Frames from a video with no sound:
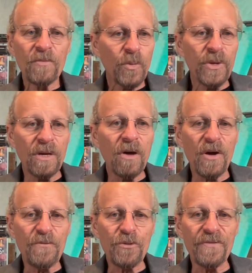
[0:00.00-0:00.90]
We know
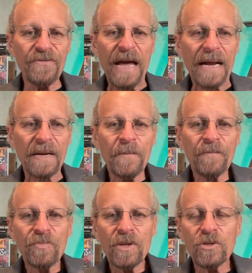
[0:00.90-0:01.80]
that for a fact.
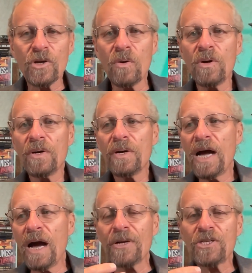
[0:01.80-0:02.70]
So
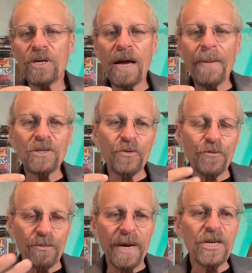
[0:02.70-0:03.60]
how much
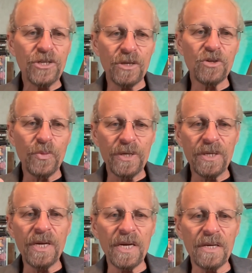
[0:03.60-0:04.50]
information do we
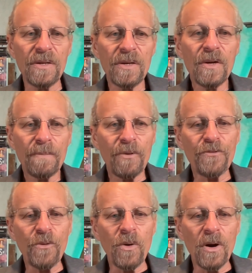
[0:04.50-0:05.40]
need
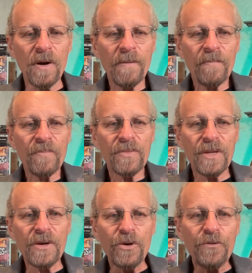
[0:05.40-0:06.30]
before the
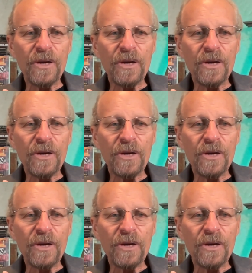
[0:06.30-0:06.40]
goofy